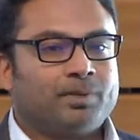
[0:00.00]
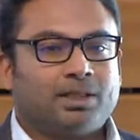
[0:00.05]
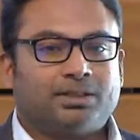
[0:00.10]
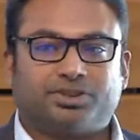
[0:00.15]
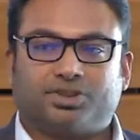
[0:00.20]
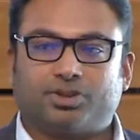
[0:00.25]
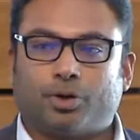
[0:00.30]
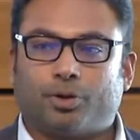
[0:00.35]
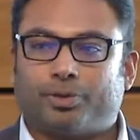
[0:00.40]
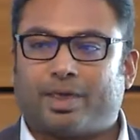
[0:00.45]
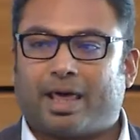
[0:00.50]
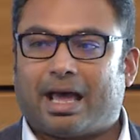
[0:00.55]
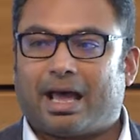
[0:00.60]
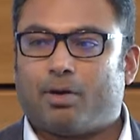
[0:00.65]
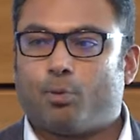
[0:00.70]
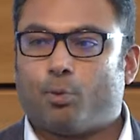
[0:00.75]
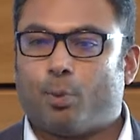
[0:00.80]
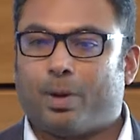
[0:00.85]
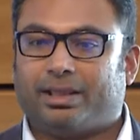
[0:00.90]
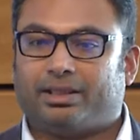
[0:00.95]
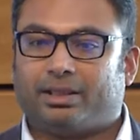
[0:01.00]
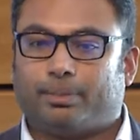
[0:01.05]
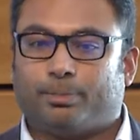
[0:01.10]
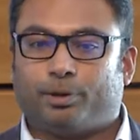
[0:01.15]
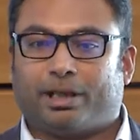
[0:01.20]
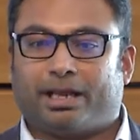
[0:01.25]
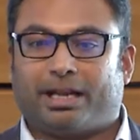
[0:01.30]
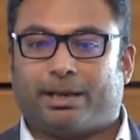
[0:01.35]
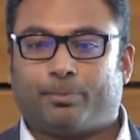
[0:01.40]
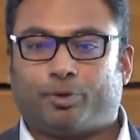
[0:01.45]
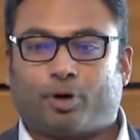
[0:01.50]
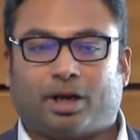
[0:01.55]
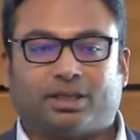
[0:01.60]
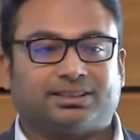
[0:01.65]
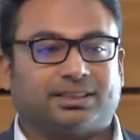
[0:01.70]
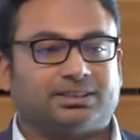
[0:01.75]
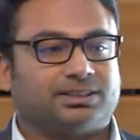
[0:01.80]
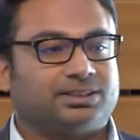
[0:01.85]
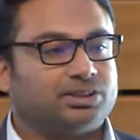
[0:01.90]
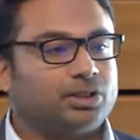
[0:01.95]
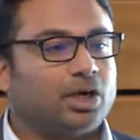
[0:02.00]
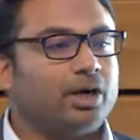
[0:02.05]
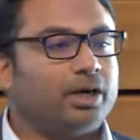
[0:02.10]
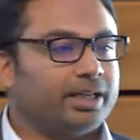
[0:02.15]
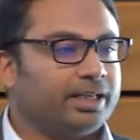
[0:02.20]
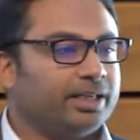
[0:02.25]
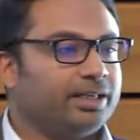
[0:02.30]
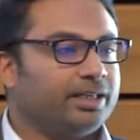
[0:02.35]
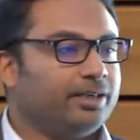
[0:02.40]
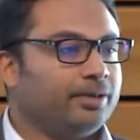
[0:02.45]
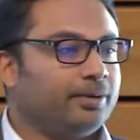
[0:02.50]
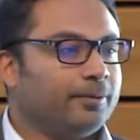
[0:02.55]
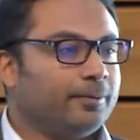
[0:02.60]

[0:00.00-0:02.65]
so that when the planning process started,